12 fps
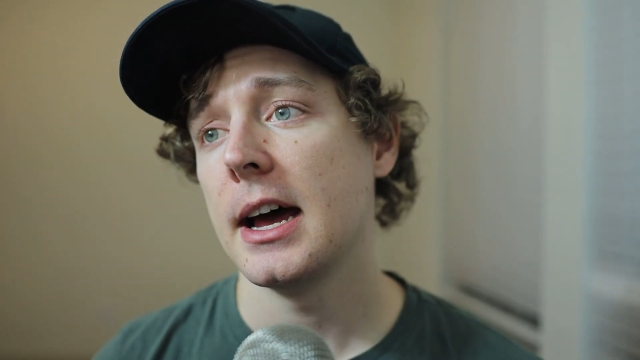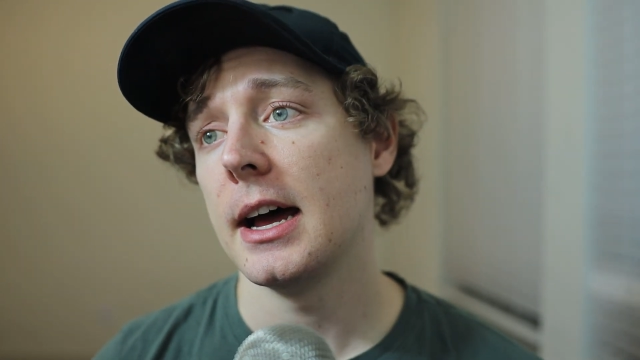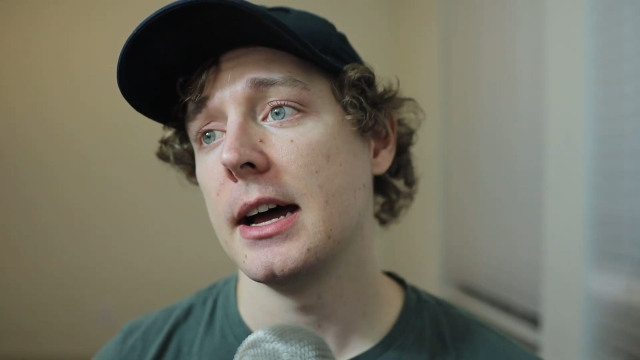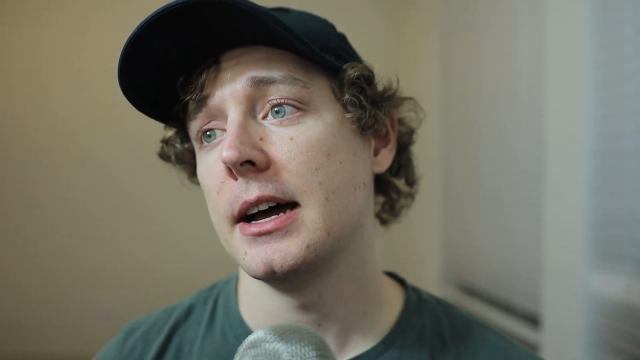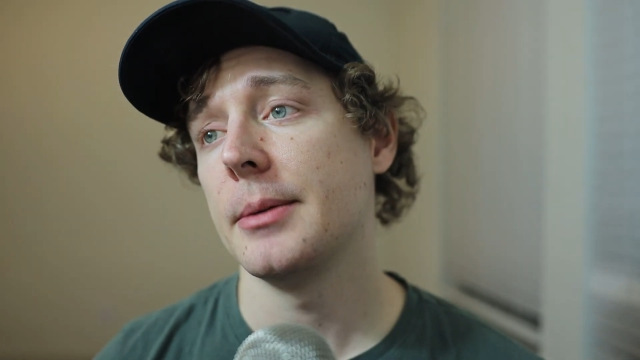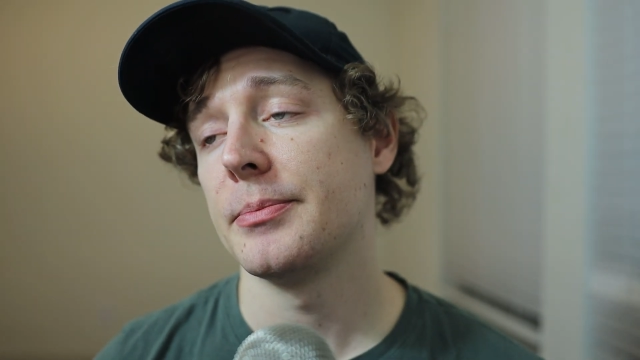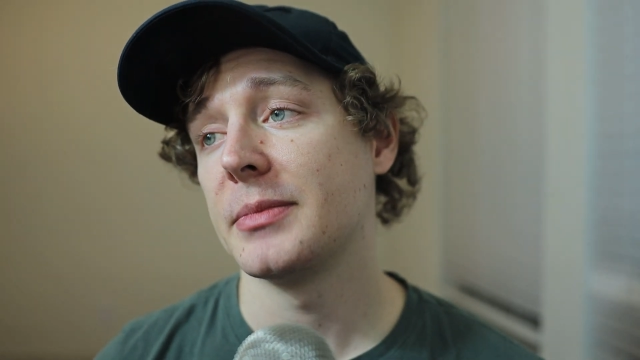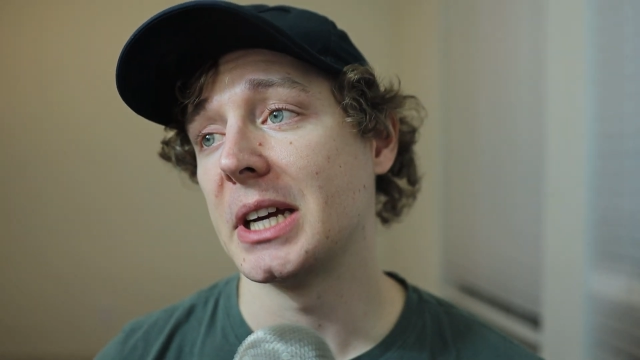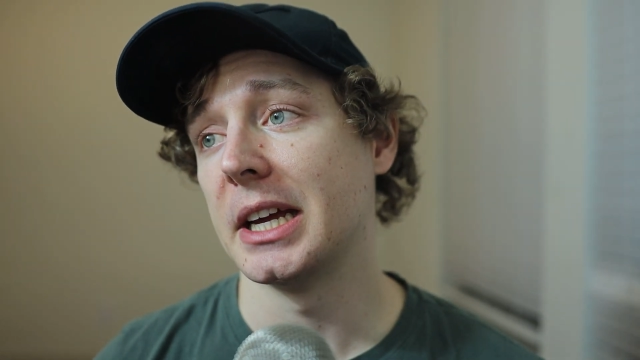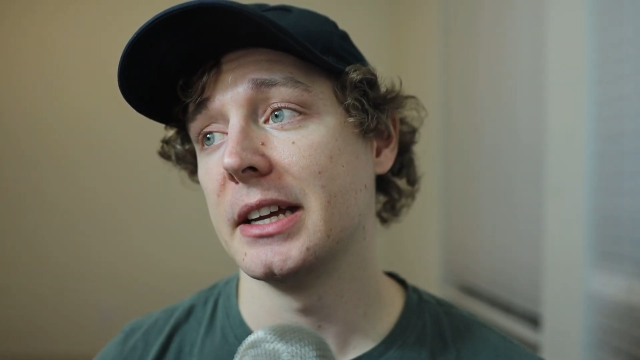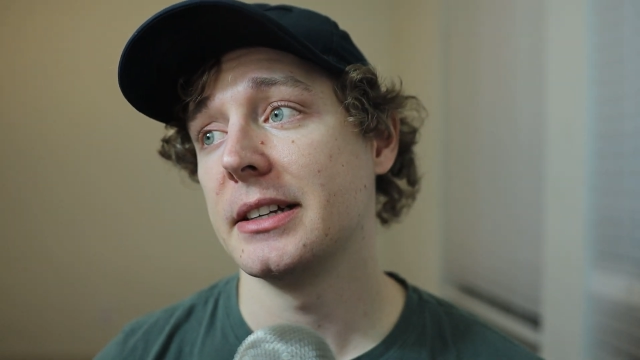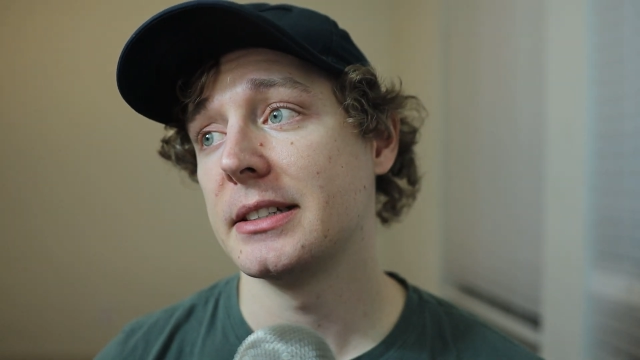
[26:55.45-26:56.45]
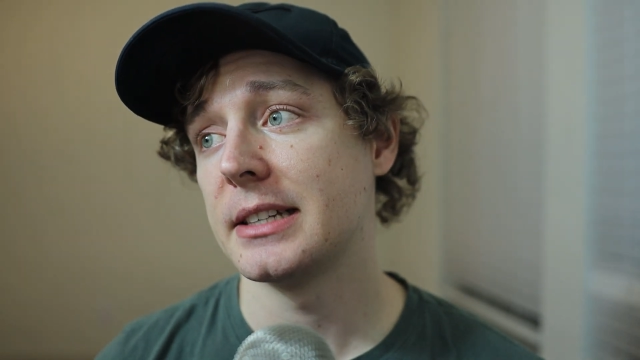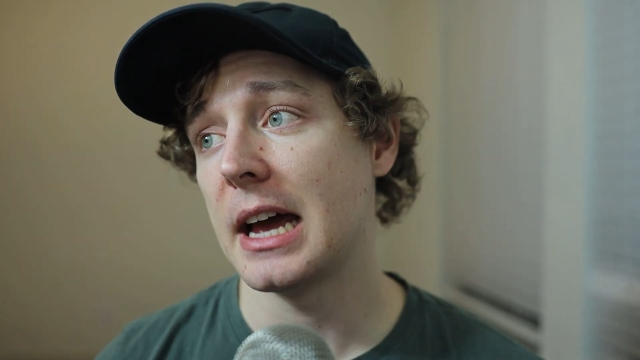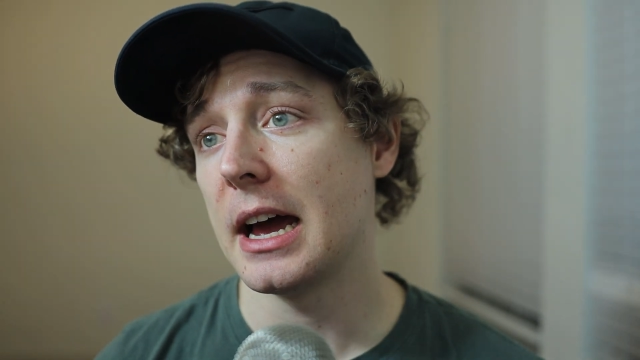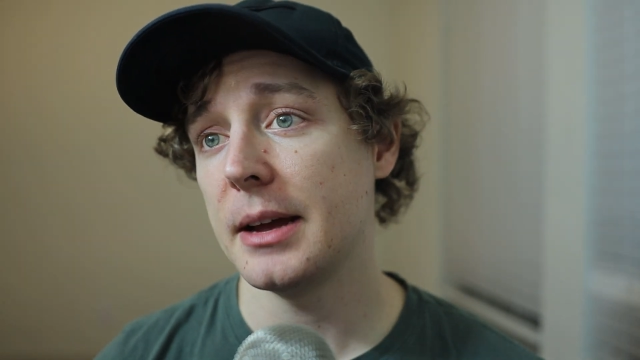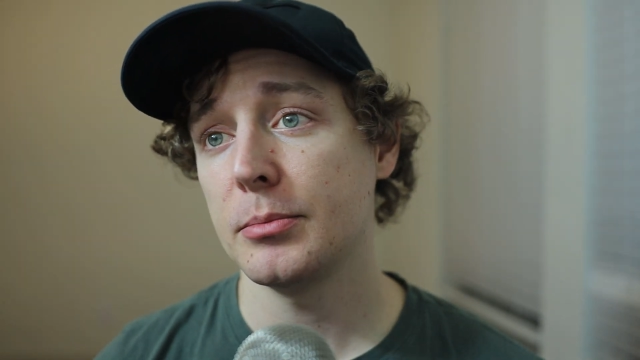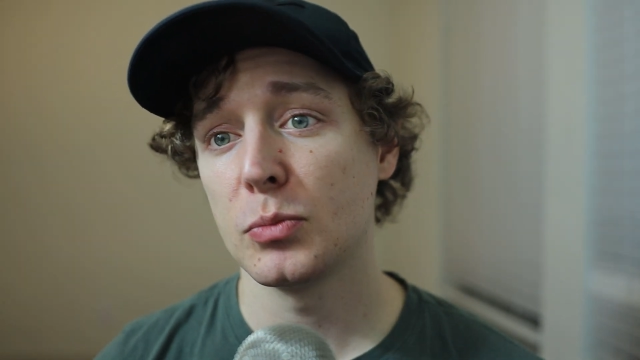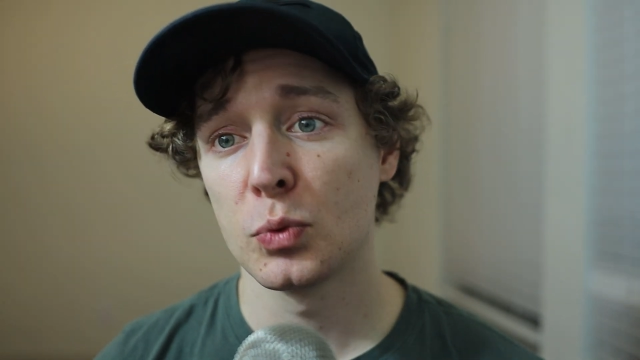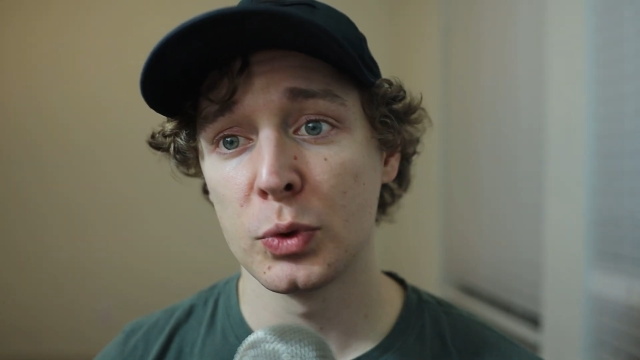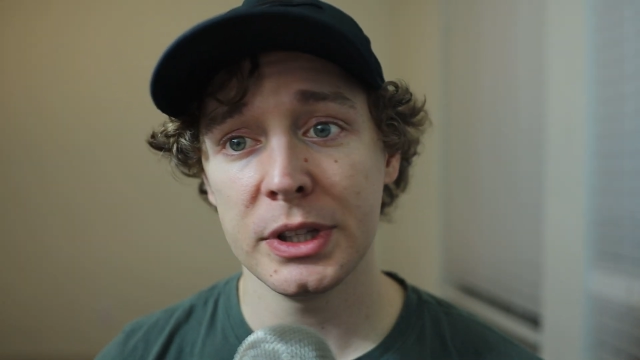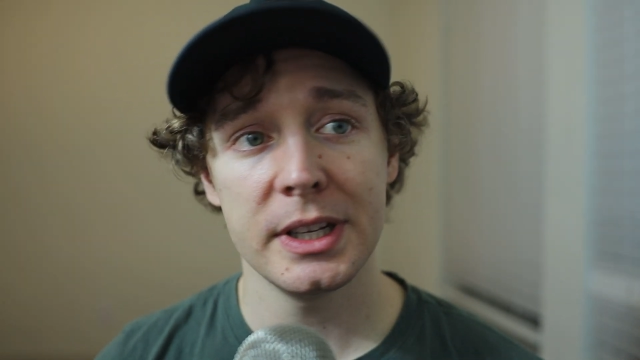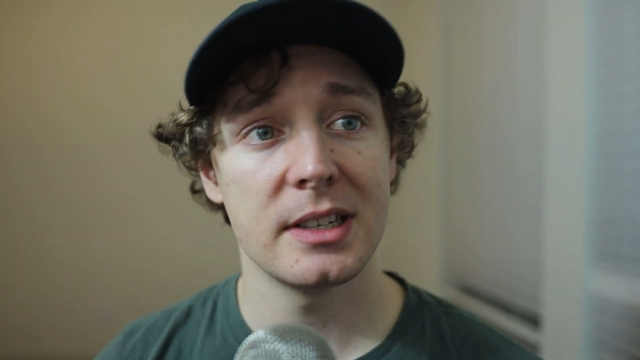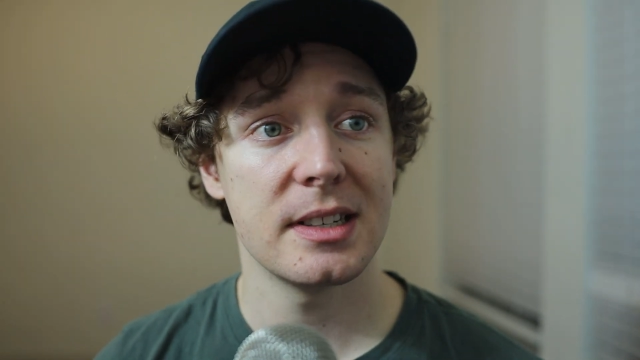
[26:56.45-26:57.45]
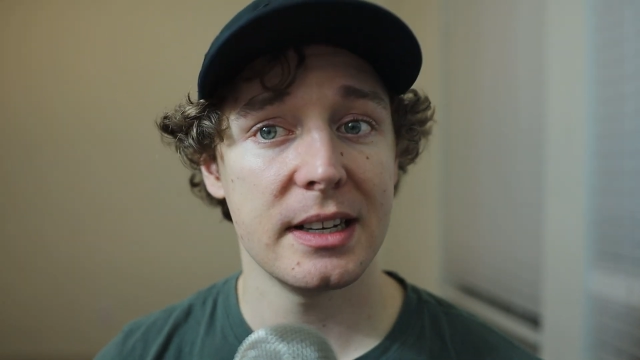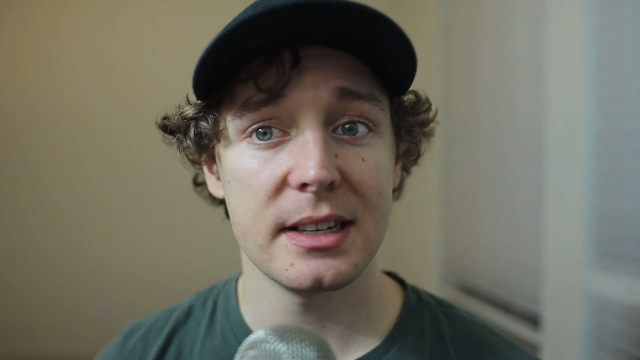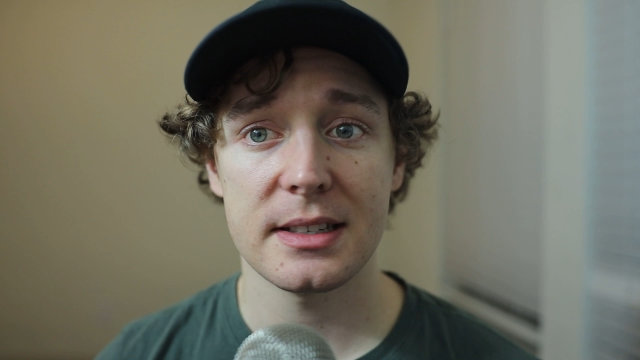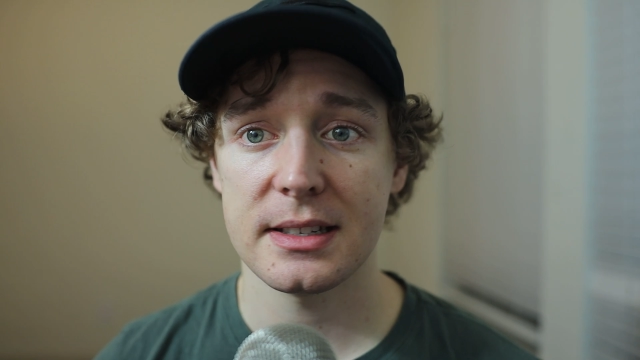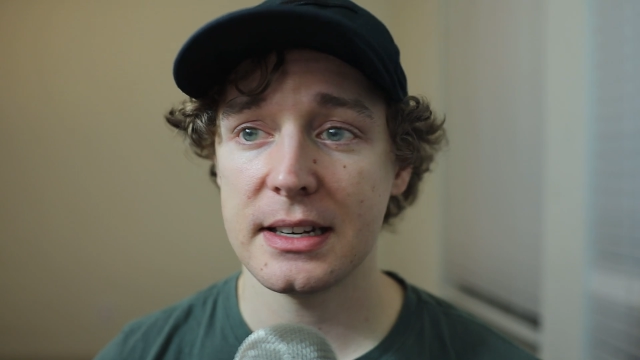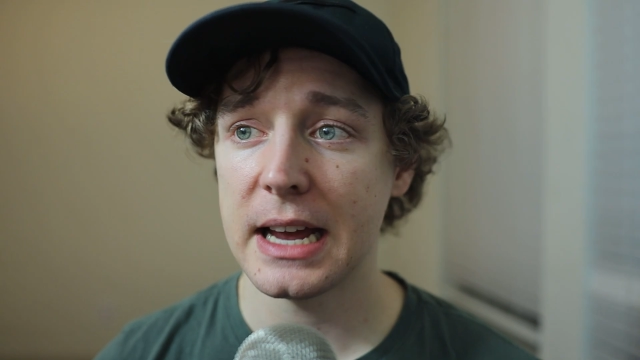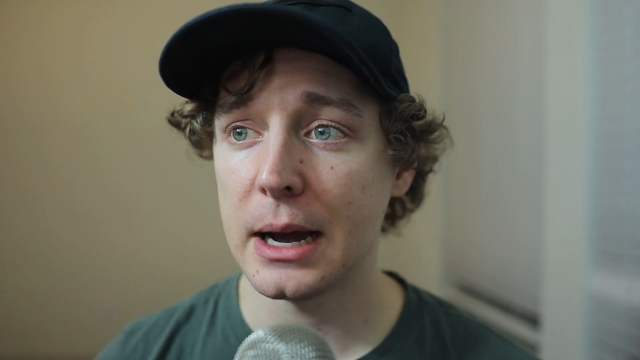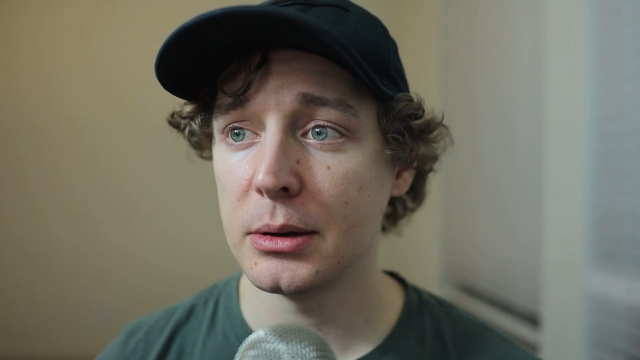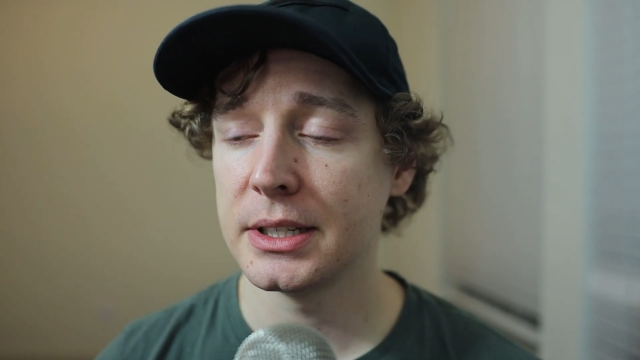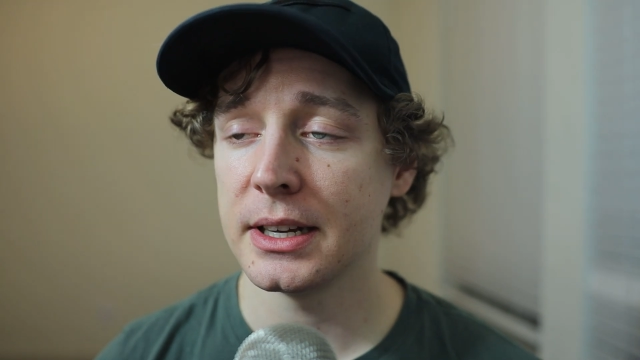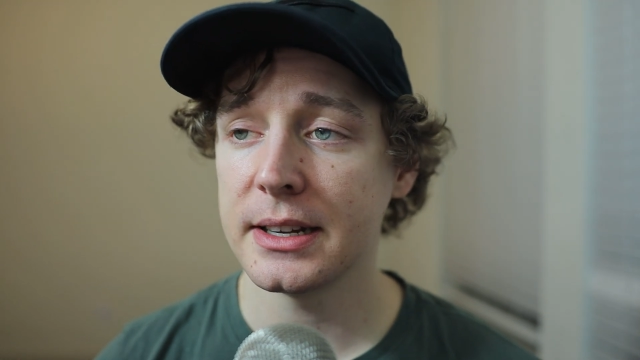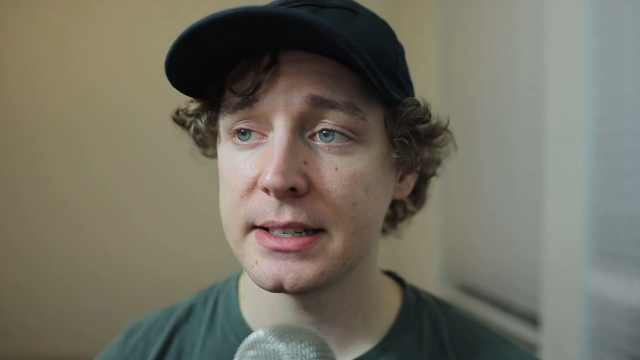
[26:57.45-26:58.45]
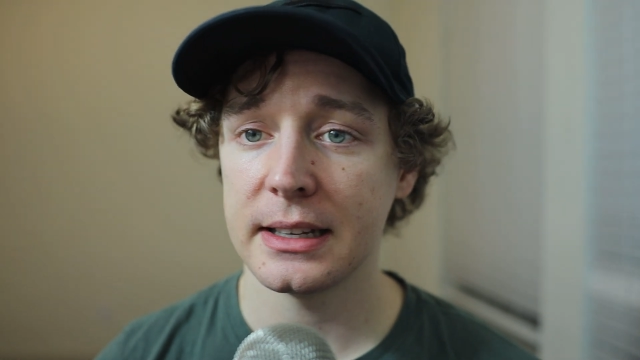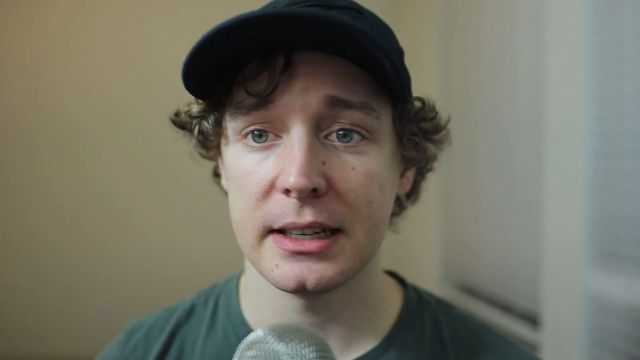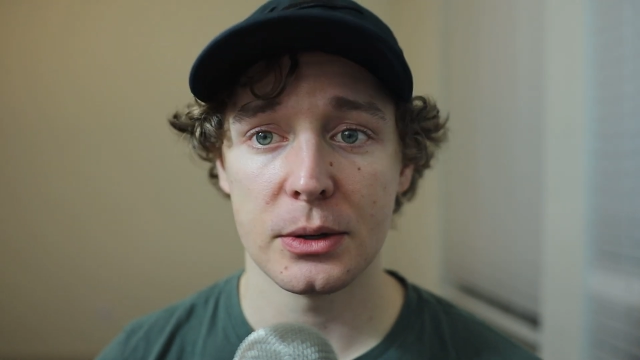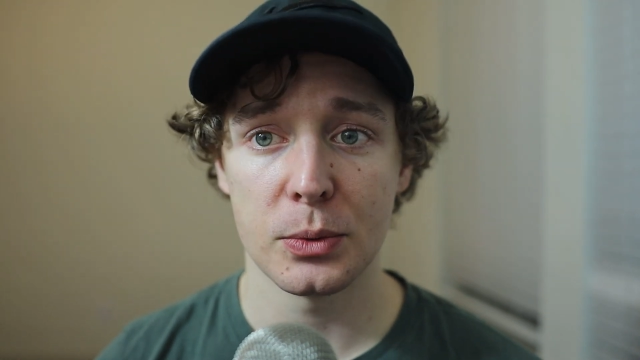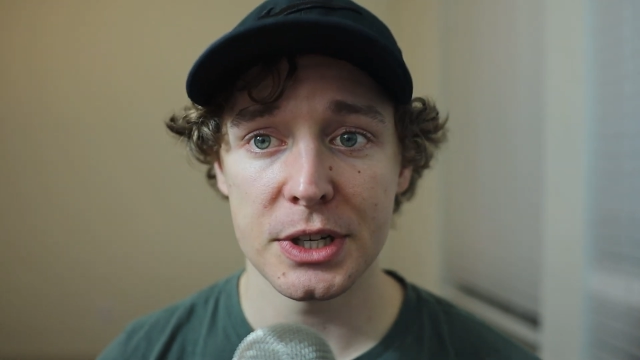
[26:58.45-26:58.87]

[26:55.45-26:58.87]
And I'm really excited to see how it does at like